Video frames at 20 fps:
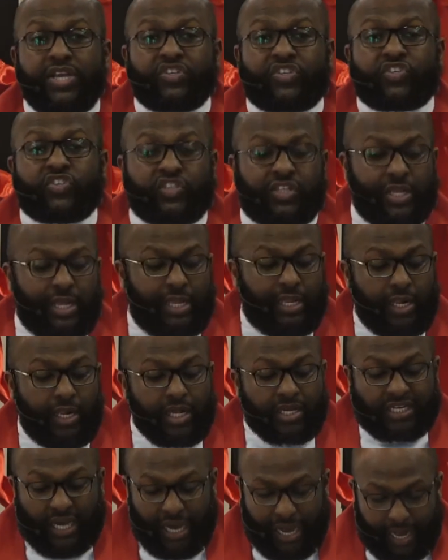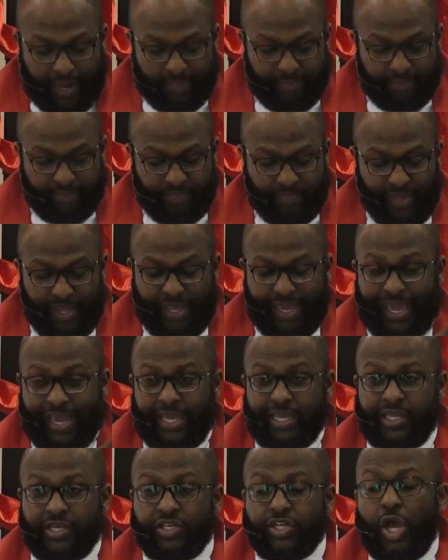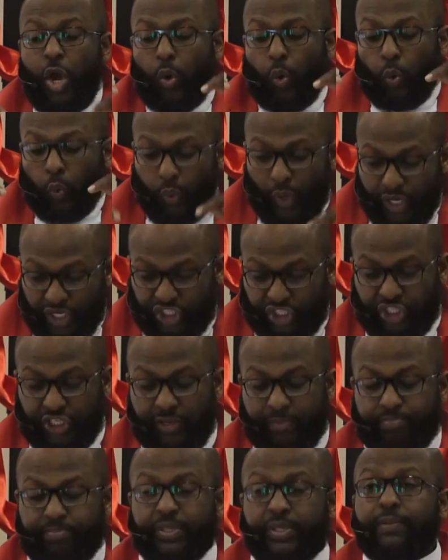still come and worship.